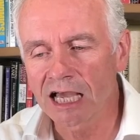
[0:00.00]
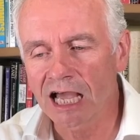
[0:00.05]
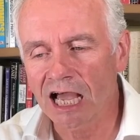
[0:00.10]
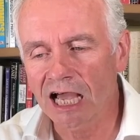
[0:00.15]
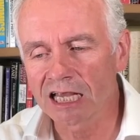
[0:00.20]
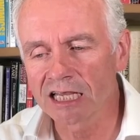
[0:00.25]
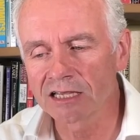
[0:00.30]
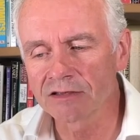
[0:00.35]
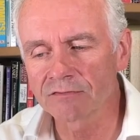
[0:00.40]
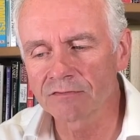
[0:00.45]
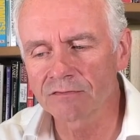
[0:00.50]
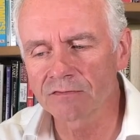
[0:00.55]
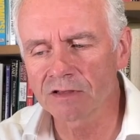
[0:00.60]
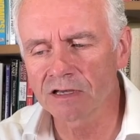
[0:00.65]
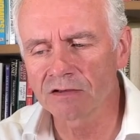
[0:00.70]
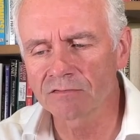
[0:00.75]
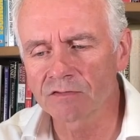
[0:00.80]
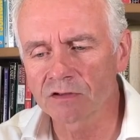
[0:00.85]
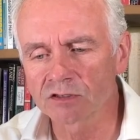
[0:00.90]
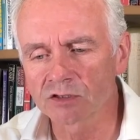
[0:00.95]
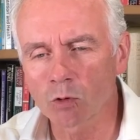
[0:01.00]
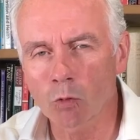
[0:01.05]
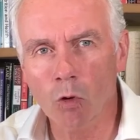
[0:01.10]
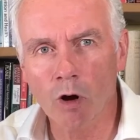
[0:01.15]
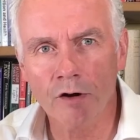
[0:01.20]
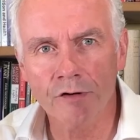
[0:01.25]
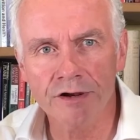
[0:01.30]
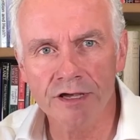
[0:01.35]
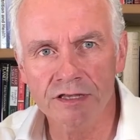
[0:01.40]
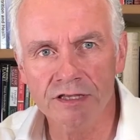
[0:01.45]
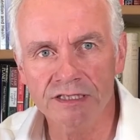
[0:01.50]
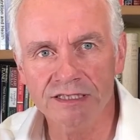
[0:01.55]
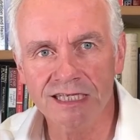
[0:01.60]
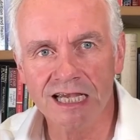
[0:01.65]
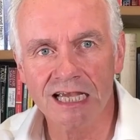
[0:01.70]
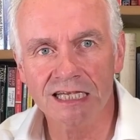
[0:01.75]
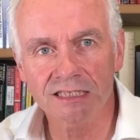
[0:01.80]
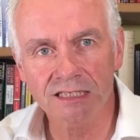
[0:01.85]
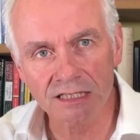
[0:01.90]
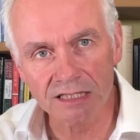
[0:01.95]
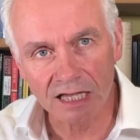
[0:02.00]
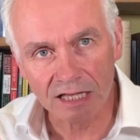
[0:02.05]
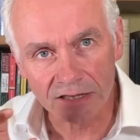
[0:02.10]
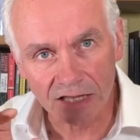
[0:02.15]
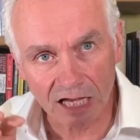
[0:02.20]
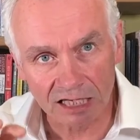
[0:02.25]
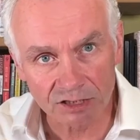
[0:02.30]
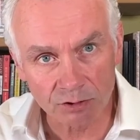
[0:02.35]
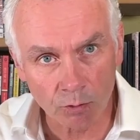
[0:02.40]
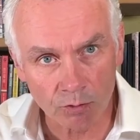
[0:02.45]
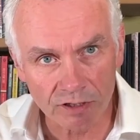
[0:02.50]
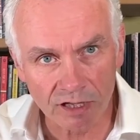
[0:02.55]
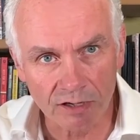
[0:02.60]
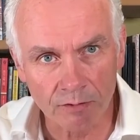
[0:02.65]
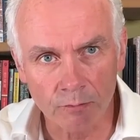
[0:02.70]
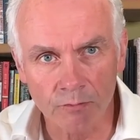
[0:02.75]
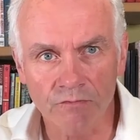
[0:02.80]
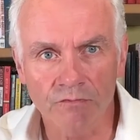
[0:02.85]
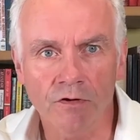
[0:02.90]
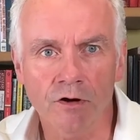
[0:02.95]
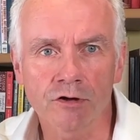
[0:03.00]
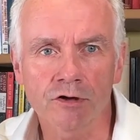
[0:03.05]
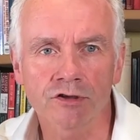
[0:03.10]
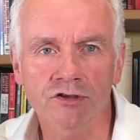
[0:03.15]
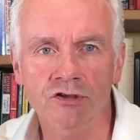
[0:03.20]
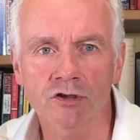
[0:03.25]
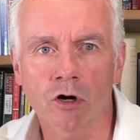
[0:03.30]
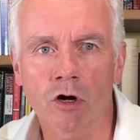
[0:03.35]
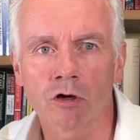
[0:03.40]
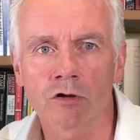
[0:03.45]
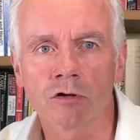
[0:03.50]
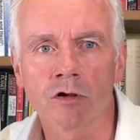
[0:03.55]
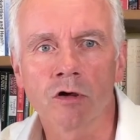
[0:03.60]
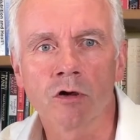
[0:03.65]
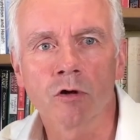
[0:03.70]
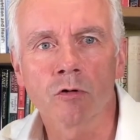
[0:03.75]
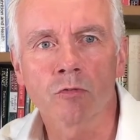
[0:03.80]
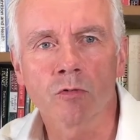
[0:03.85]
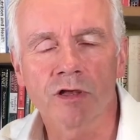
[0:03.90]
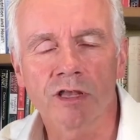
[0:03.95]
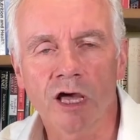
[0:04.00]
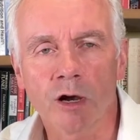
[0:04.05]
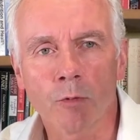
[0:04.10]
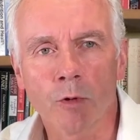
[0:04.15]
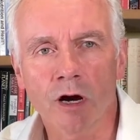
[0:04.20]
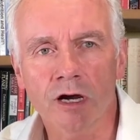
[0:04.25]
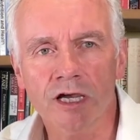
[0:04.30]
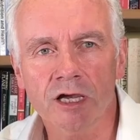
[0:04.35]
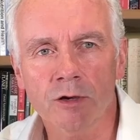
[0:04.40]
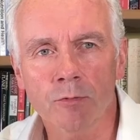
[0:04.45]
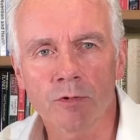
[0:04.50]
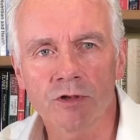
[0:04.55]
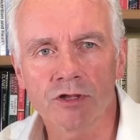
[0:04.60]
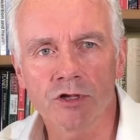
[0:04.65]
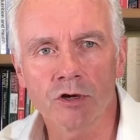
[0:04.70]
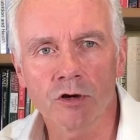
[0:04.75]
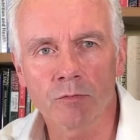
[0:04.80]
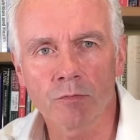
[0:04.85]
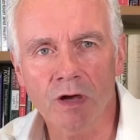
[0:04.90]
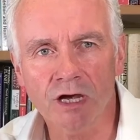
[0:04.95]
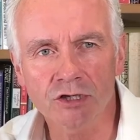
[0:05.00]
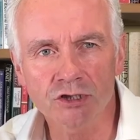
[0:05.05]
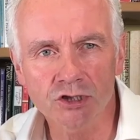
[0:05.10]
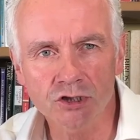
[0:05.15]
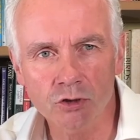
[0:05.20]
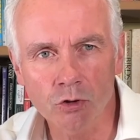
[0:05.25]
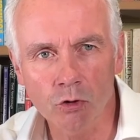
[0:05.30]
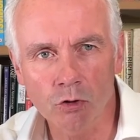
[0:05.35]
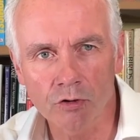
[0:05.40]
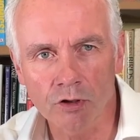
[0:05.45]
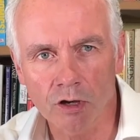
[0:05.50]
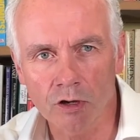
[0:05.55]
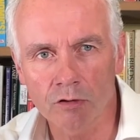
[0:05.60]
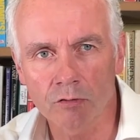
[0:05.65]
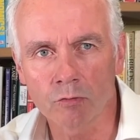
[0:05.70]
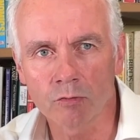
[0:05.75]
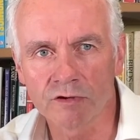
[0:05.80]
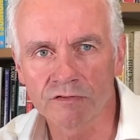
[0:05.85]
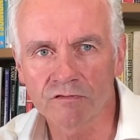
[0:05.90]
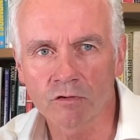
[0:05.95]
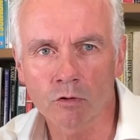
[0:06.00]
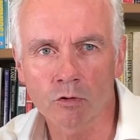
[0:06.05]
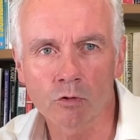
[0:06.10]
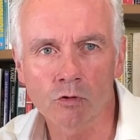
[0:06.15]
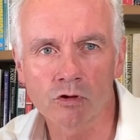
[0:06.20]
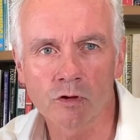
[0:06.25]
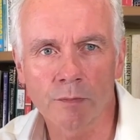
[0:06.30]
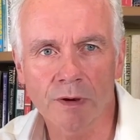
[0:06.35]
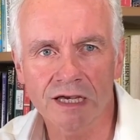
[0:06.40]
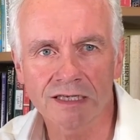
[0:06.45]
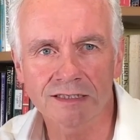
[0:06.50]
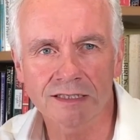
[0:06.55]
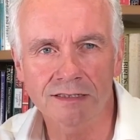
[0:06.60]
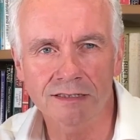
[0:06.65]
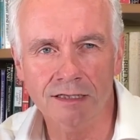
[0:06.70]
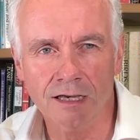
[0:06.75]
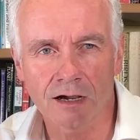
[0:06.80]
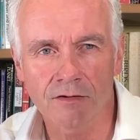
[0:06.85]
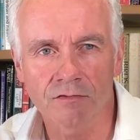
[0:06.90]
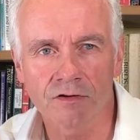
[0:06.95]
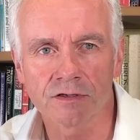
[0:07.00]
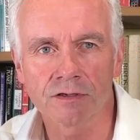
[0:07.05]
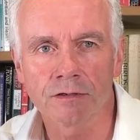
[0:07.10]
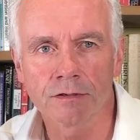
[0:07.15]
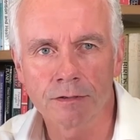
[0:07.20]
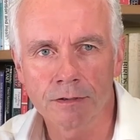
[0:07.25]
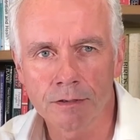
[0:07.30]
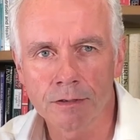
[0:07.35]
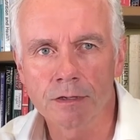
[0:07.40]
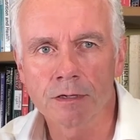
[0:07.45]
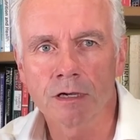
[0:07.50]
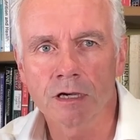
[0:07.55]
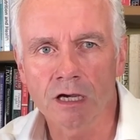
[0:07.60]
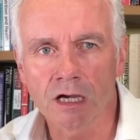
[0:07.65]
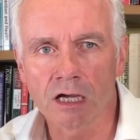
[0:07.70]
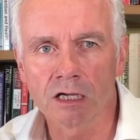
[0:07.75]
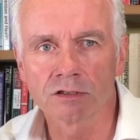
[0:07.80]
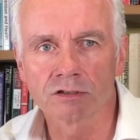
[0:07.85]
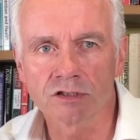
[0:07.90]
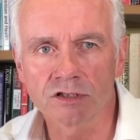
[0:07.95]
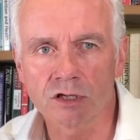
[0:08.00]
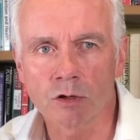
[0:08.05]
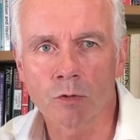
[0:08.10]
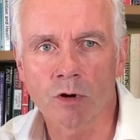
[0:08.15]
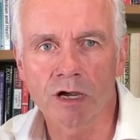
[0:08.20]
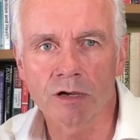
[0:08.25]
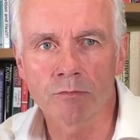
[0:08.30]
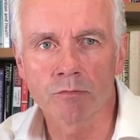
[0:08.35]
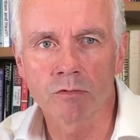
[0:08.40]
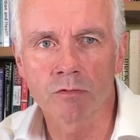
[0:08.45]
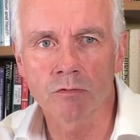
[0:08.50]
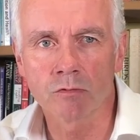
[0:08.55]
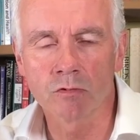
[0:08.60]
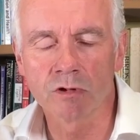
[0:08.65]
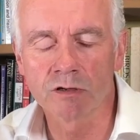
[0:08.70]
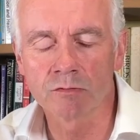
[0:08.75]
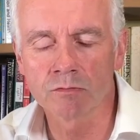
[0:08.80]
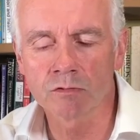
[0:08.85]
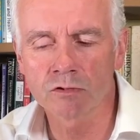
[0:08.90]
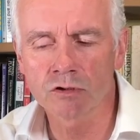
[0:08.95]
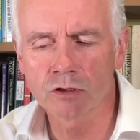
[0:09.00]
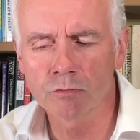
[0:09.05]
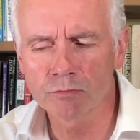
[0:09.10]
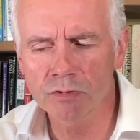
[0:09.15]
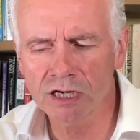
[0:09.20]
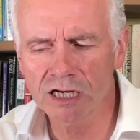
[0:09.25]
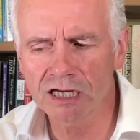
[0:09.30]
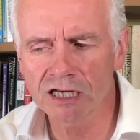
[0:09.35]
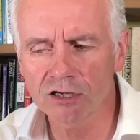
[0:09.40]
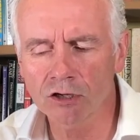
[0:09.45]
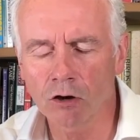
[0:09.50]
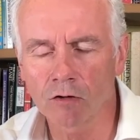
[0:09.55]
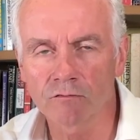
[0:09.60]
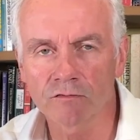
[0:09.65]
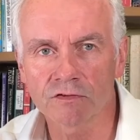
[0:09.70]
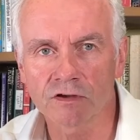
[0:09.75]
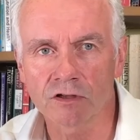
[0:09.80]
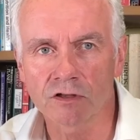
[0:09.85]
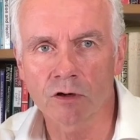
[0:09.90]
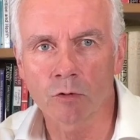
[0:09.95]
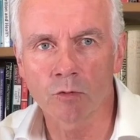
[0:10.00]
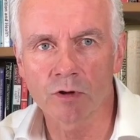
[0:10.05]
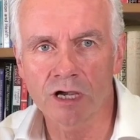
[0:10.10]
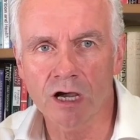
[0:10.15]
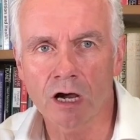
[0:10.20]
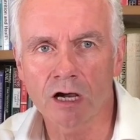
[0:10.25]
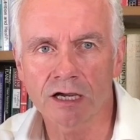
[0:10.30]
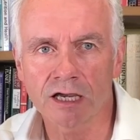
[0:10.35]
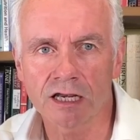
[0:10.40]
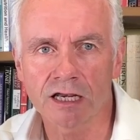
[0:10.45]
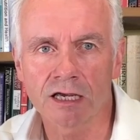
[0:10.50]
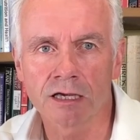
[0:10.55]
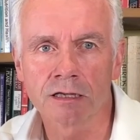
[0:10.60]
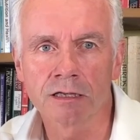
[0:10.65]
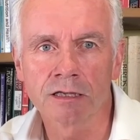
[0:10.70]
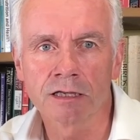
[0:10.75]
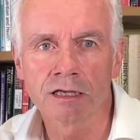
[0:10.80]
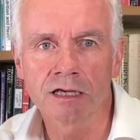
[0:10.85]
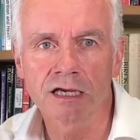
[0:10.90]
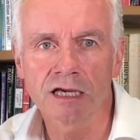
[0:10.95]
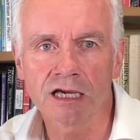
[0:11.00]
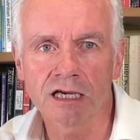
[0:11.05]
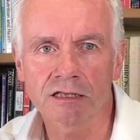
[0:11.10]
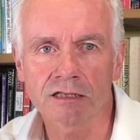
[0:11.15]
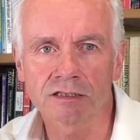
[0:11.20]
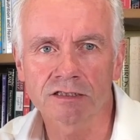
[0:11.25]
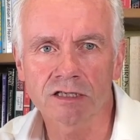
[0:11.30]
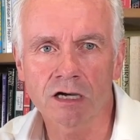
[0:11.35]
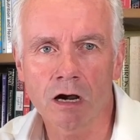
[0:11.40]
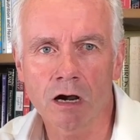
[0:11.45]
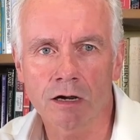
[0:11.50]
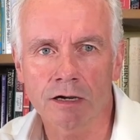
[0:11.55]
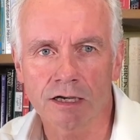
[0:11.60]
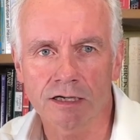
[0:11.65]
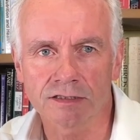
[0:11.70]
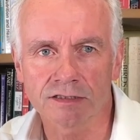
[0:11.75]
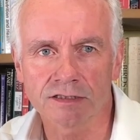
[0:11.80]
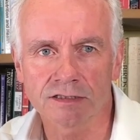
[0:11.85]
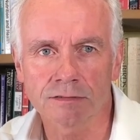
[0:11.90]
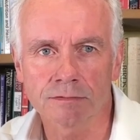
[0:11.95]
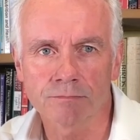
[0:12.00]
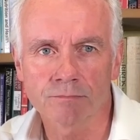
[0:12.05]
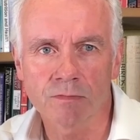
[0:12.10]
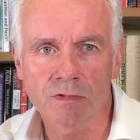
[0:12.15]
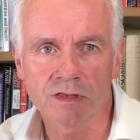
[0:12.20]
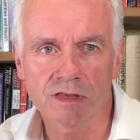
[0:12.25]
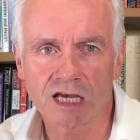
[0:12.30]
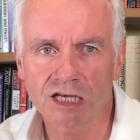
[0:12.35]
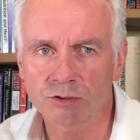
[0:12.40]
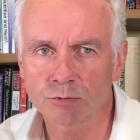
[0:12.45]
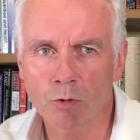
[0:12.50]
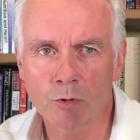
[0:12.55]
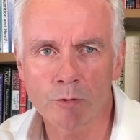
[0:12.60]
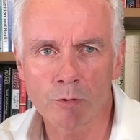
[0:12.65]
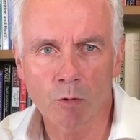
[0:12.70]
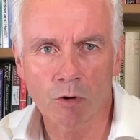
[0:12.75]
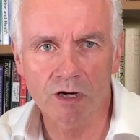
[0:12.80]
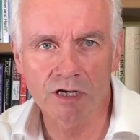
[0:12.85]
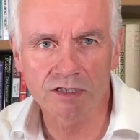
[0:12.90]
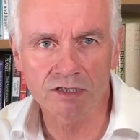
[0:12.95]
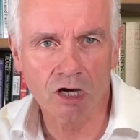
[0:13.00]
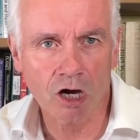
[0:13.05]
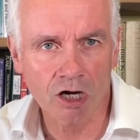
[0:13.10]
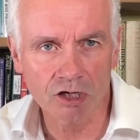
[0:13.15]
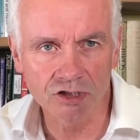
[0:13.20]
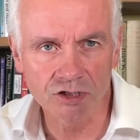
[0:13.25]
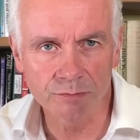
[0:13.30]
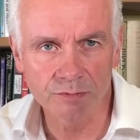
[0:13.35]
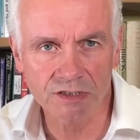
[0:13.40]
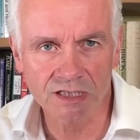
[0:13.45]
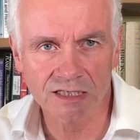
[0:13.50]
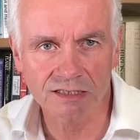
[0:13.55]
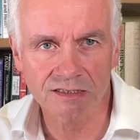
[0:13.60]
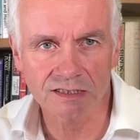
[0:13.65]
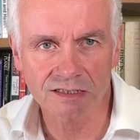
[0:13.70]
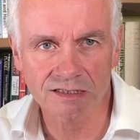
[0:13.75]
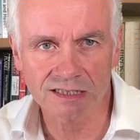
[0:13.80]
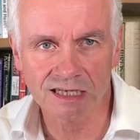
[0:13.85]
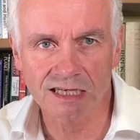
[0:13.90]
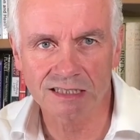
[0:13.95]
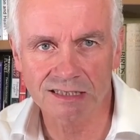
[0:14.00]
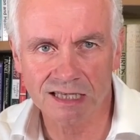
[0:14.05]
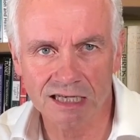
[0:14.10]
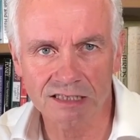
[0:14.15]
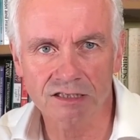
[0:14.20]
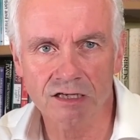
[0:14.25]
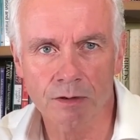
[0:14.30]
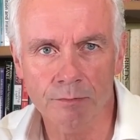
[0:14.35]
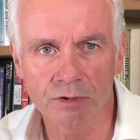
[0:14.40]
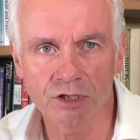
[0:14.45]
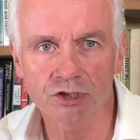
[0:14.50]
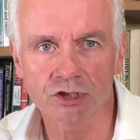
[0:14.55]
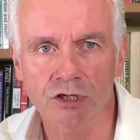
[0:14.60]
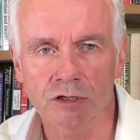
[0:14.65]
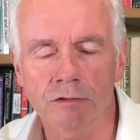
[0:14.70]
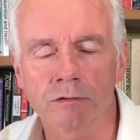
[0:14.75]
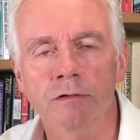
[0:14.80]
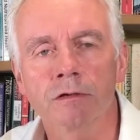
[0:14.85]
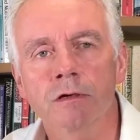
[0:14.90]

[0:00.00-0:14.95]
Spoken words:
And if there's a worry in the data, then that's what they'll focus on when they're working with you, and make sure that we've got all the bases covered. And so we're completely confident that we are going to hit the targets. That's what we want, is 100% success. That's our mission.